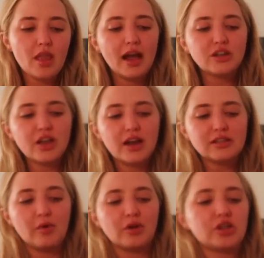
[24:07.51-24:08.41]
Actually, I guess
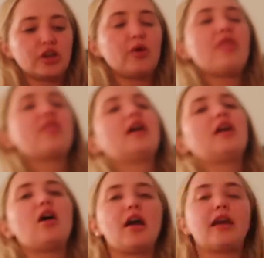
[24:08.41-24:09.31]
I will show you. And then I
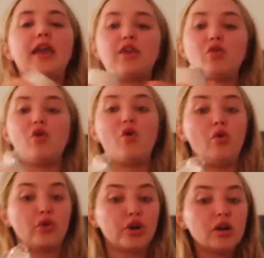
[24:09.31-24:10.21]
got candle
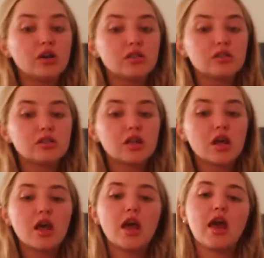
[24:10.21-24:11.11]
holders,
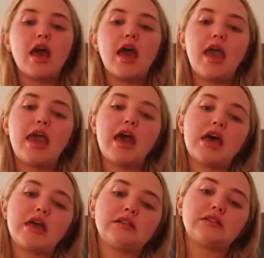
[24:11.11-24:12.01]

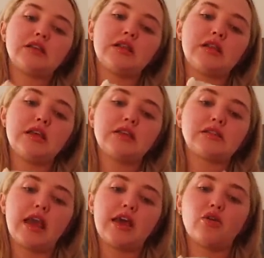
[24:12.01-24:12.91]
and these
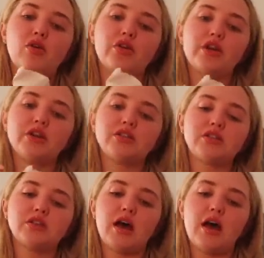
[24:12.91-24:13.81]
candle
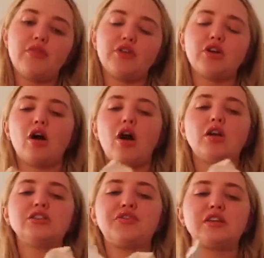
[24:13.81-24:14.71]
holders, they're
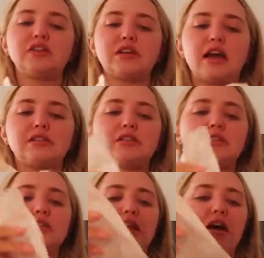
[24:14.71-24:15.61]
all different sizes
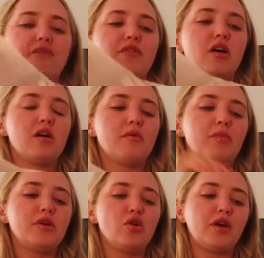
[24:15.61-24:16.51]
and stuff,
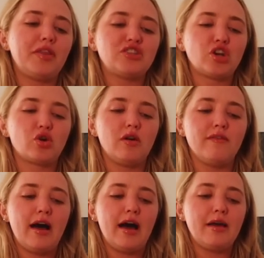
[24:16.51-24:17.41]
but you'll get the general
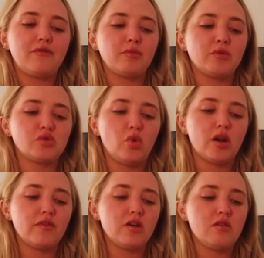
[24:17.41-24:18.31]
vibe from just one
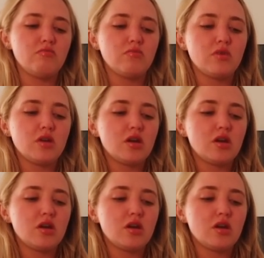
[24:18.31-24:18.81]
of them.